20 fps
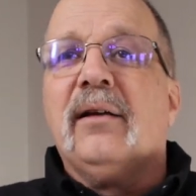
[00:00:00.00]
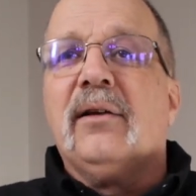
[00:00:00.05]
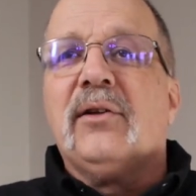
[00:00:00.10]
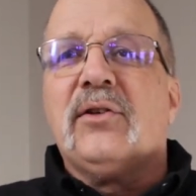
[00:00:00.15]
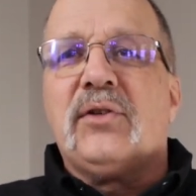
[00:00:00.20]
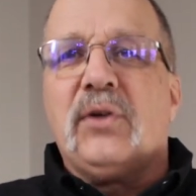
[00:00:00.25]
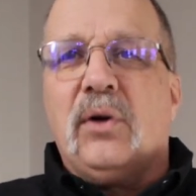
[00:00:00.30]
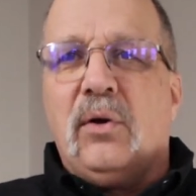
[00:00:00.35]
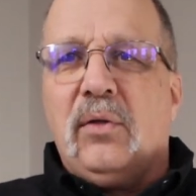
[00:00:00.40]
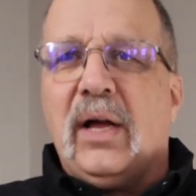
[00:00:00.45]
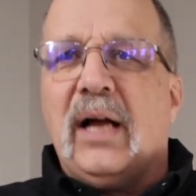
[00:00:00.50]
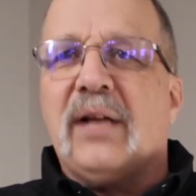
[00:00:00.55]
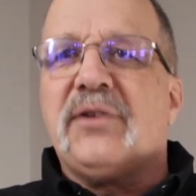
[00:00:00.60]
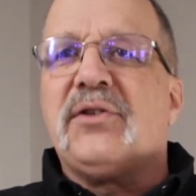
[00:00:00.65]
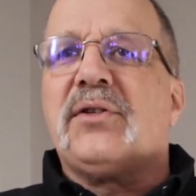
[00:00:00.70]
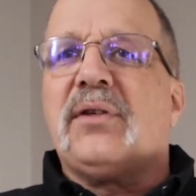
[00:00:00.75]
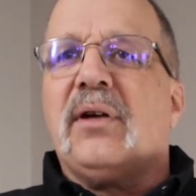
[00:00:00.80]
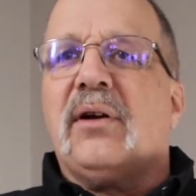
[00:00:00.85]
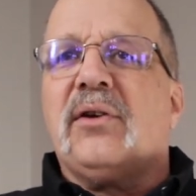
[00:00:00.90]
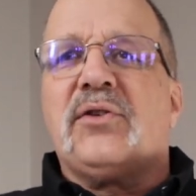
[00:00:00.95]
So
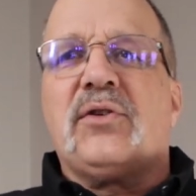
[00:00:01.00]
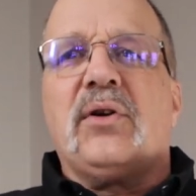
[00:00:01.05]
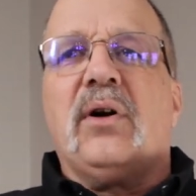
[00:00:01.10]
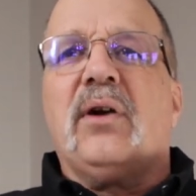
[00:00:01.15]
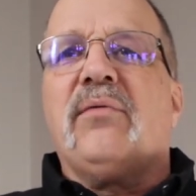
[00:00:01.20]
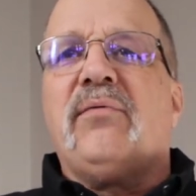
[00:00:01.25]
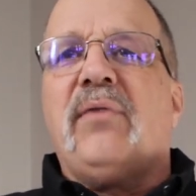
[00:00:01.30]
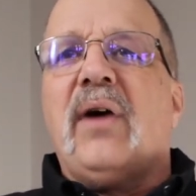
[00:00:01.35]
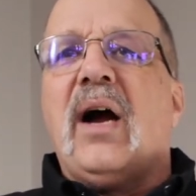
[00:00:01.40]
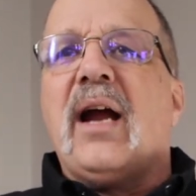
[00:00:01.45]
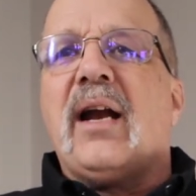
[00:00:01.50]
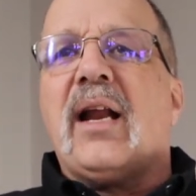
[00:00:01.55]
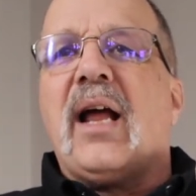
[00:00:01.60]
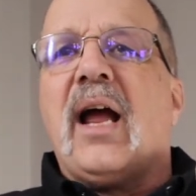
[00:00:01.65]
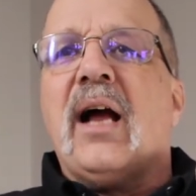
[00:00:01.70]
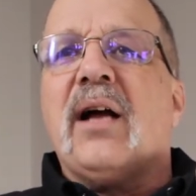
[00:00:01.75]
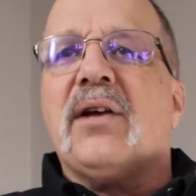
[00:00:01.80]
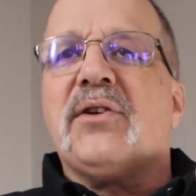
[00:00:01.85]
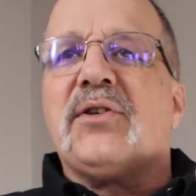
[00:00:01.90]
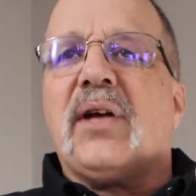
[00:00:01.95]
that's certified
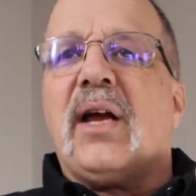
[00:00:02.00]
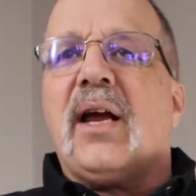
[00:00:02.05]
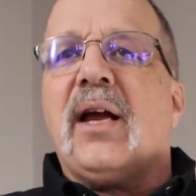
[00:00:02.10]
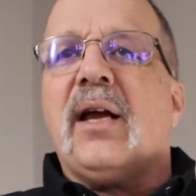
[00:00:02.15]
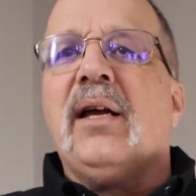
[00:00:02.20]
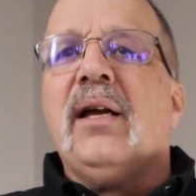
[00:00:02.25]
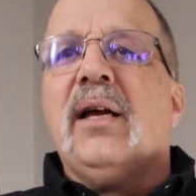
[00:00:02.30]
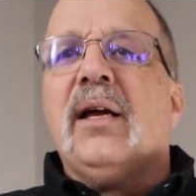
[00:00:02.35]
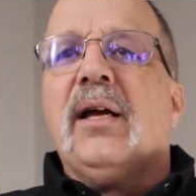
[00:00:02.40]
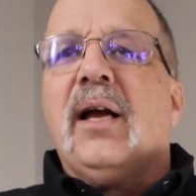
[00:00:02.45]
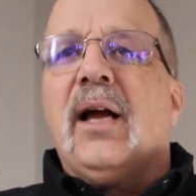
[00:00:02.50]
as a